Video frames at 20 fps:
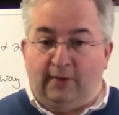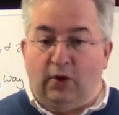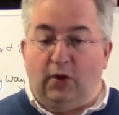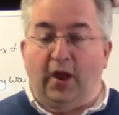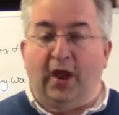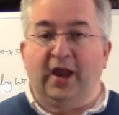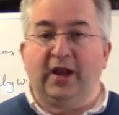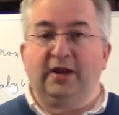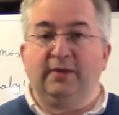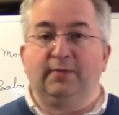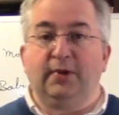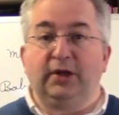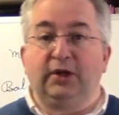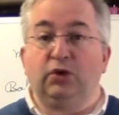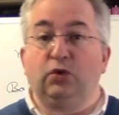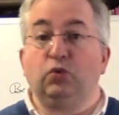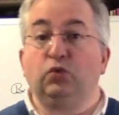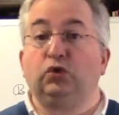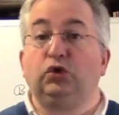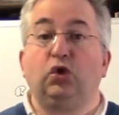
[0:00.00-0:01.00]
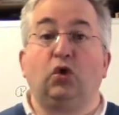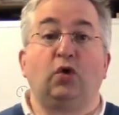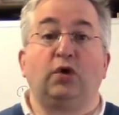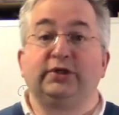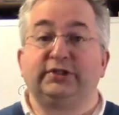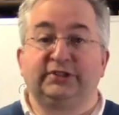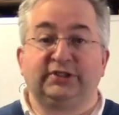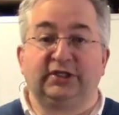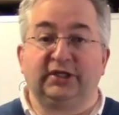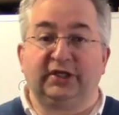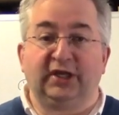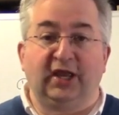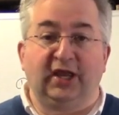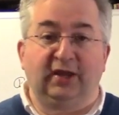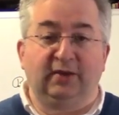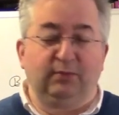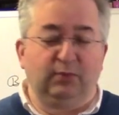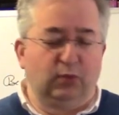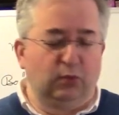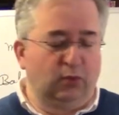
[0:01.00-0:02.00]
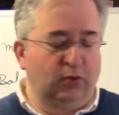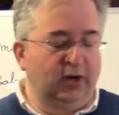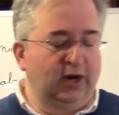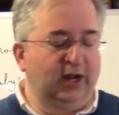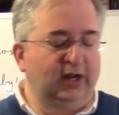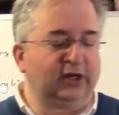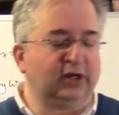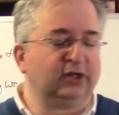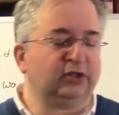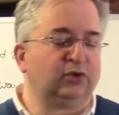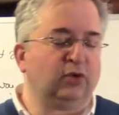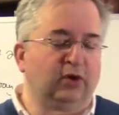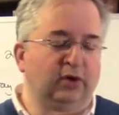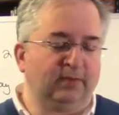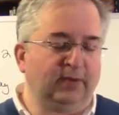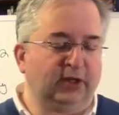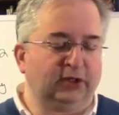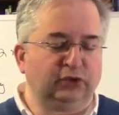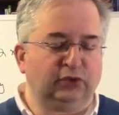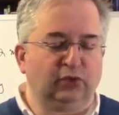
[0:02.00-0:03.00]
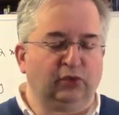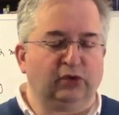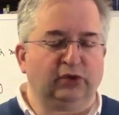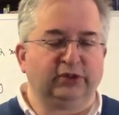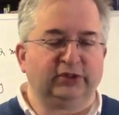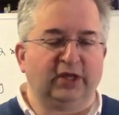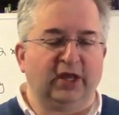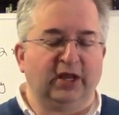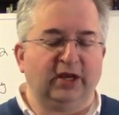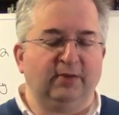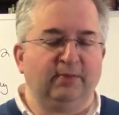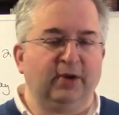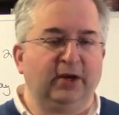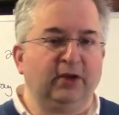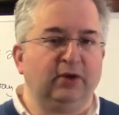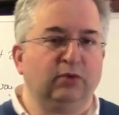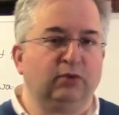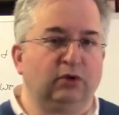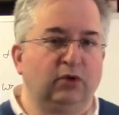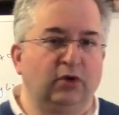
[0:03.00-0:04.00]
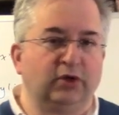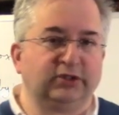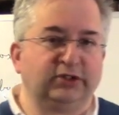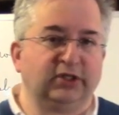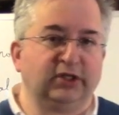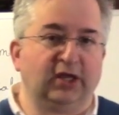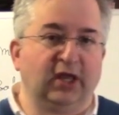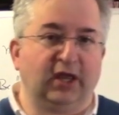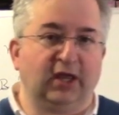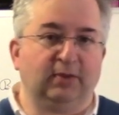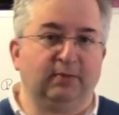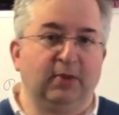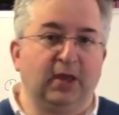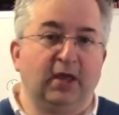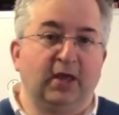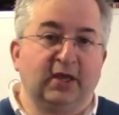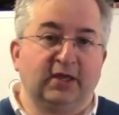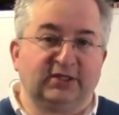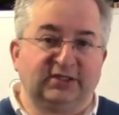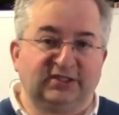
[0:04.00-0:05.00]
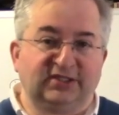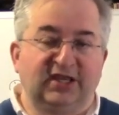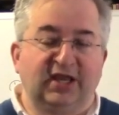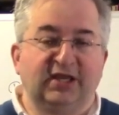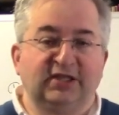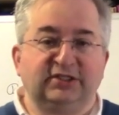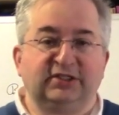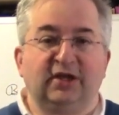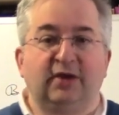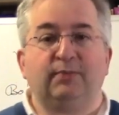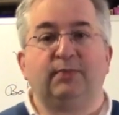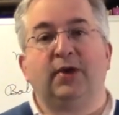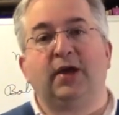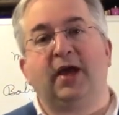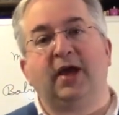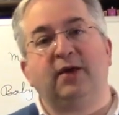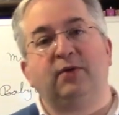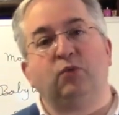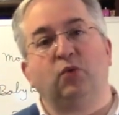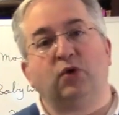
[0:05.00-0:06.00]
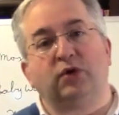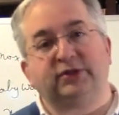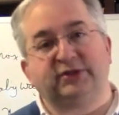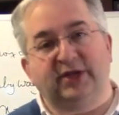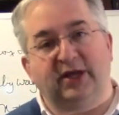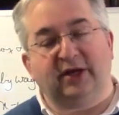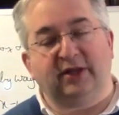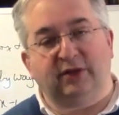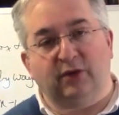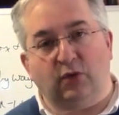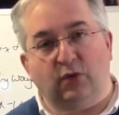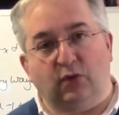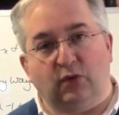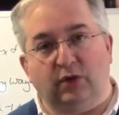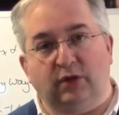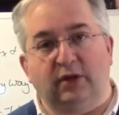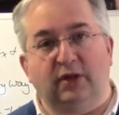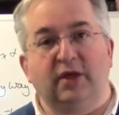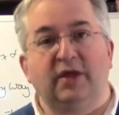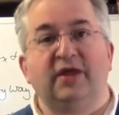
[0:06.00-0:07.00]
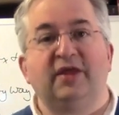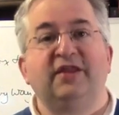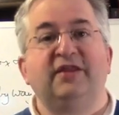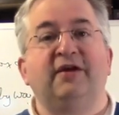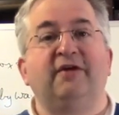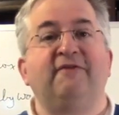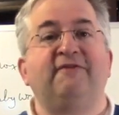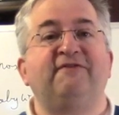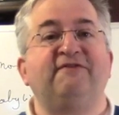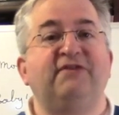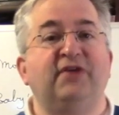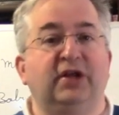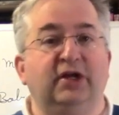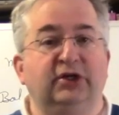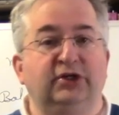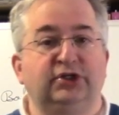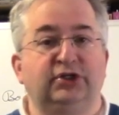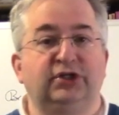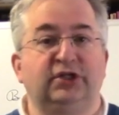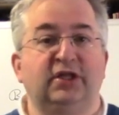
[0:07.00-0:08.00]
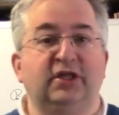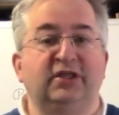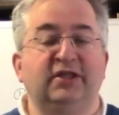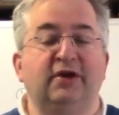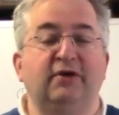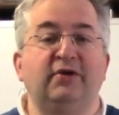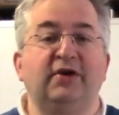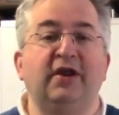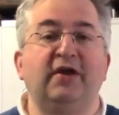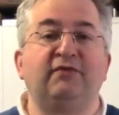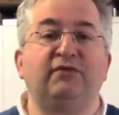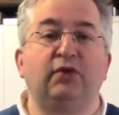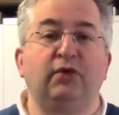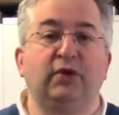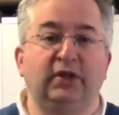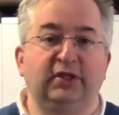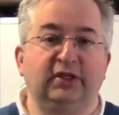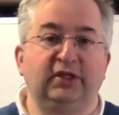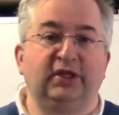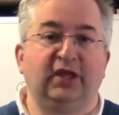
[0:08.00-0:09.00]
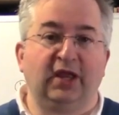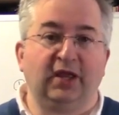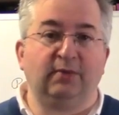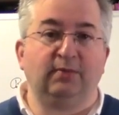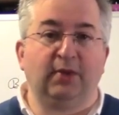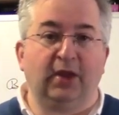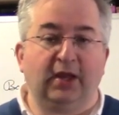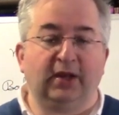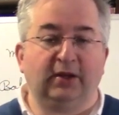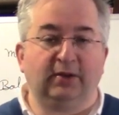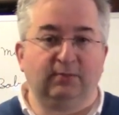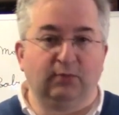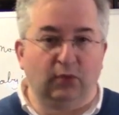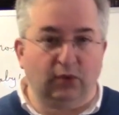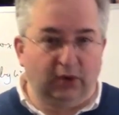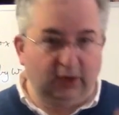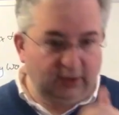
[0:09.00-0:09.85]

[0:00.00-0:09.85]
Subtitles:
anybody who lost the game, we're not going to talk about draws, anybody who lost the game stands up and walks out of the hall. They're finished. They're never in the game anymore.